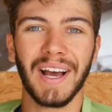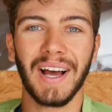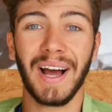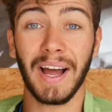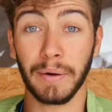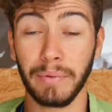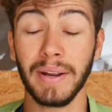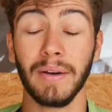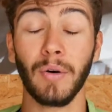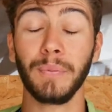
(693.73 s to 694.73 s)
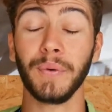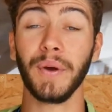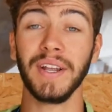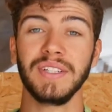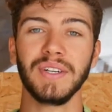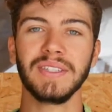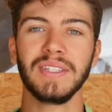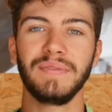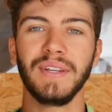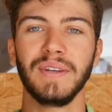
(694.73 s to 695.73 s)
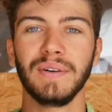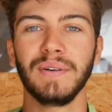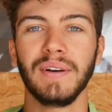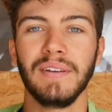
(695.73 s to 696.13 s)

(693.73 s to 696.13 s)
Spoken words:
I really hope you enjoyed this video.